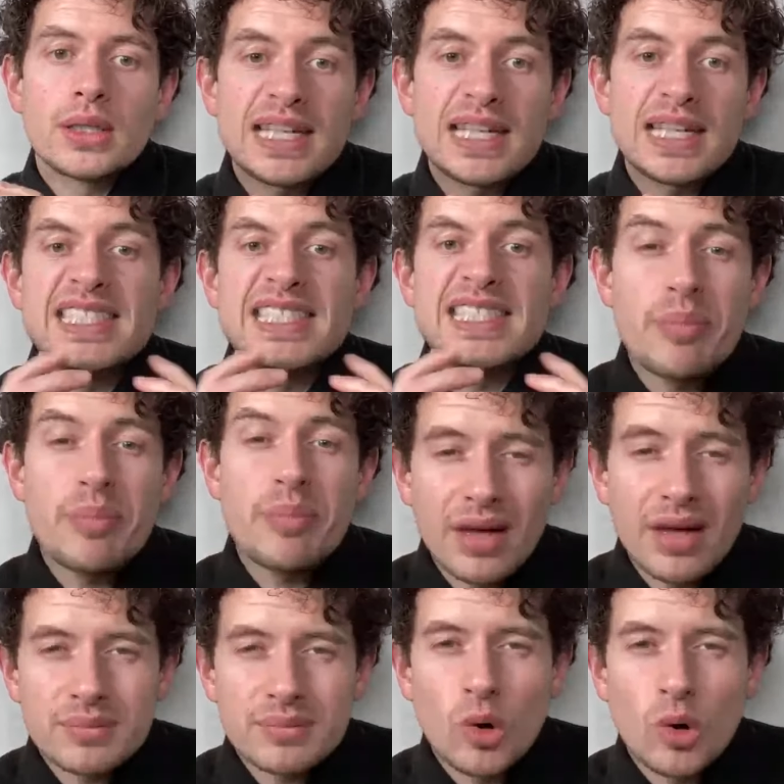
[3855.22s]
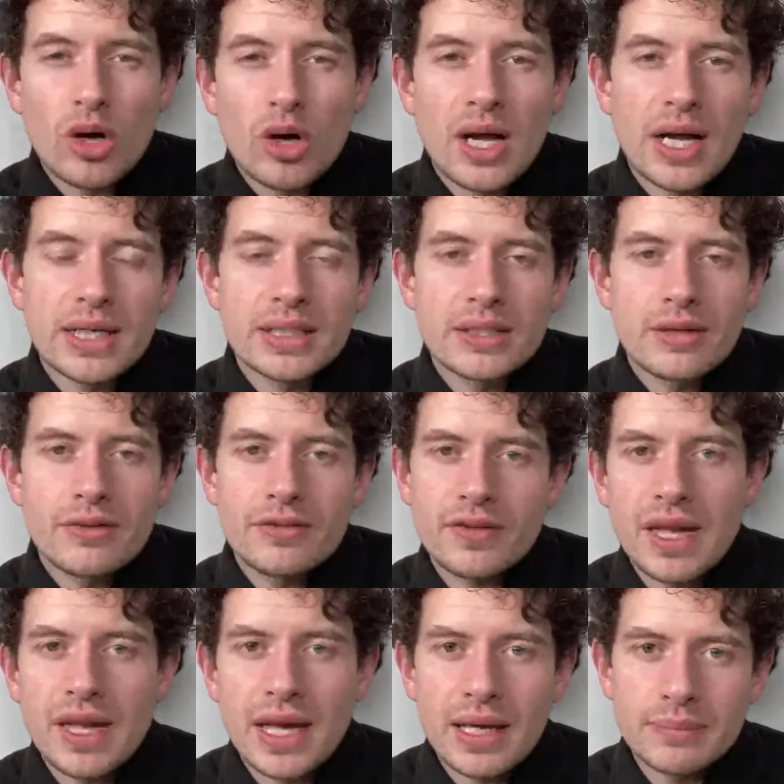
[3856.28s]
deeper, more kind of,
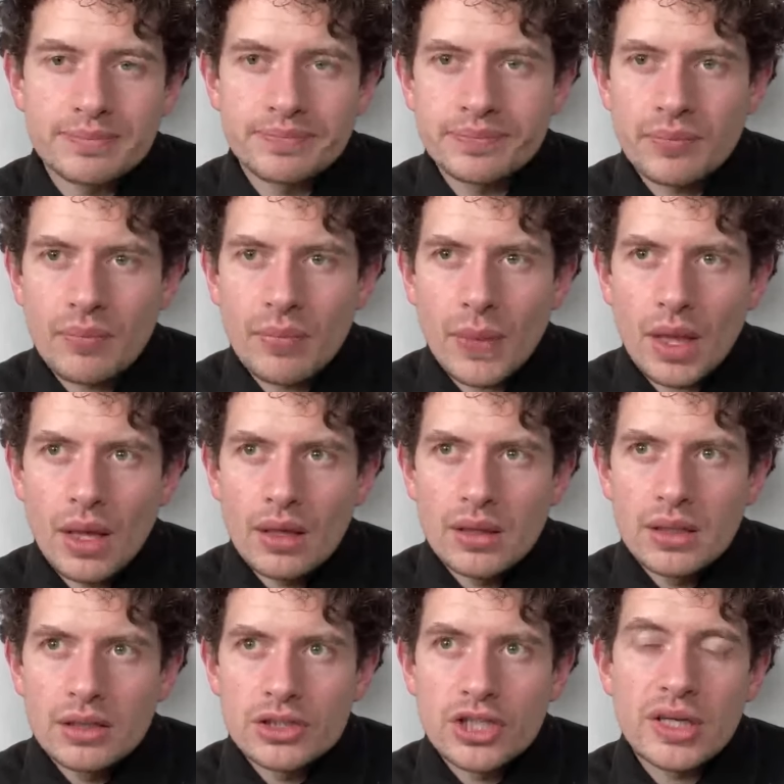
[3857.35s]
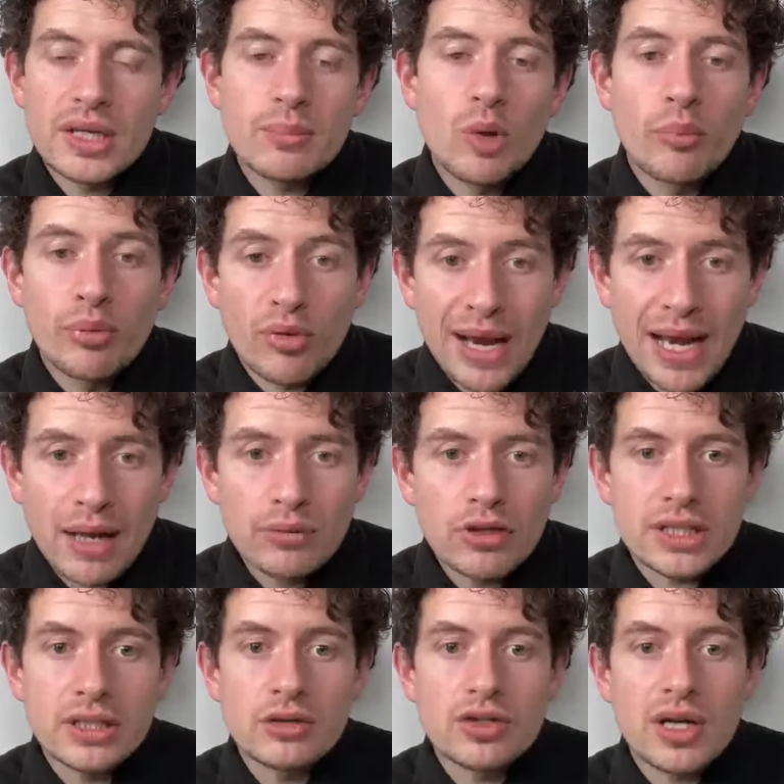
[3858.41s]
turn it more brown
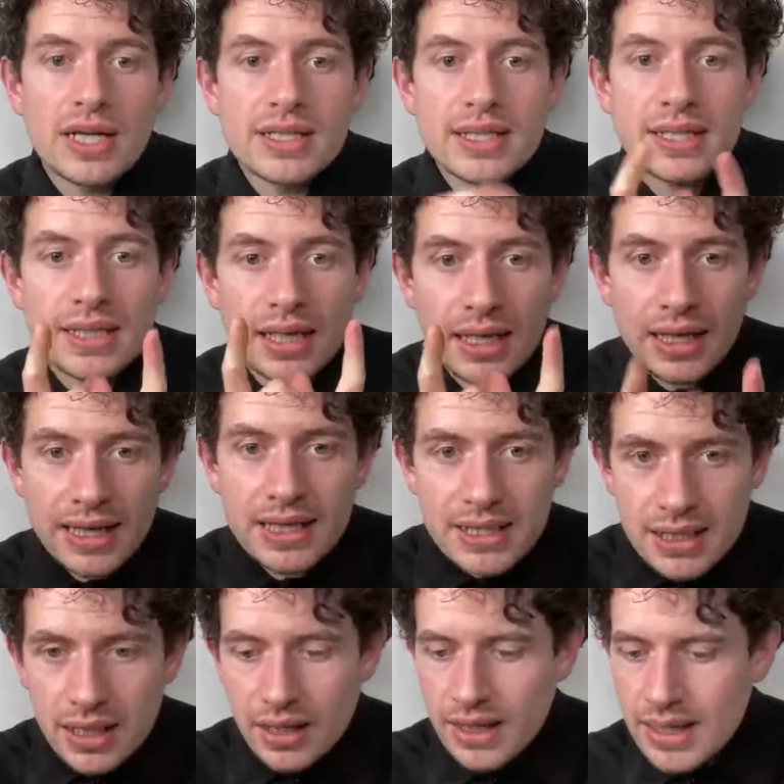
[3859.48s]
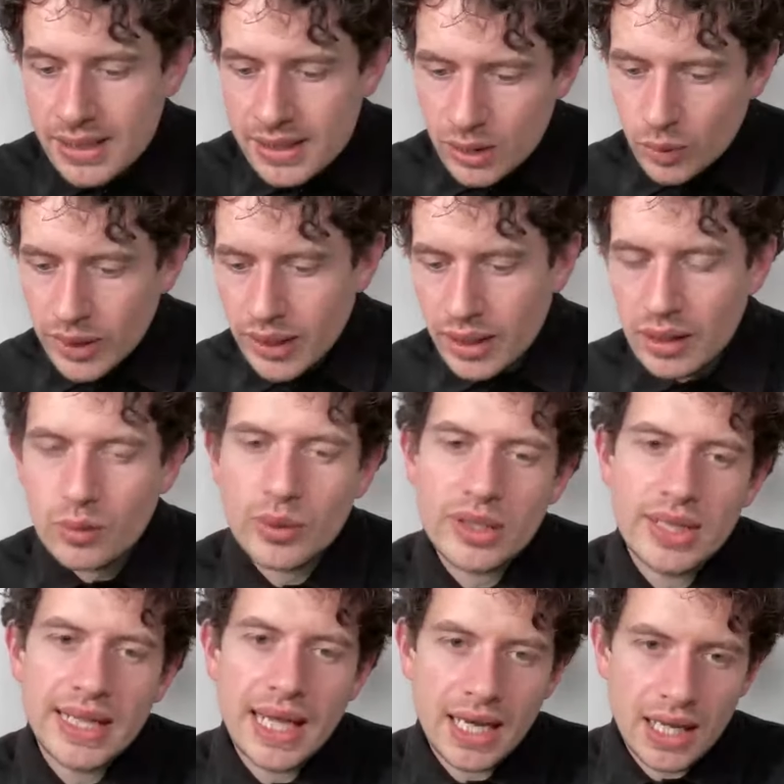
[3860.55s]
because it neutralizes. Lisa is the winner
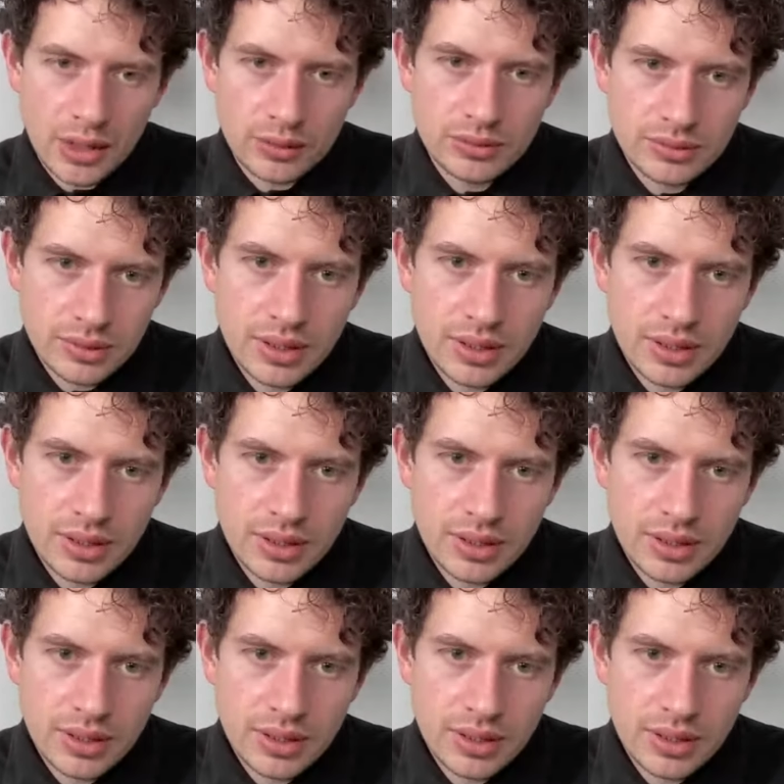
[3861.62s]
with yellow.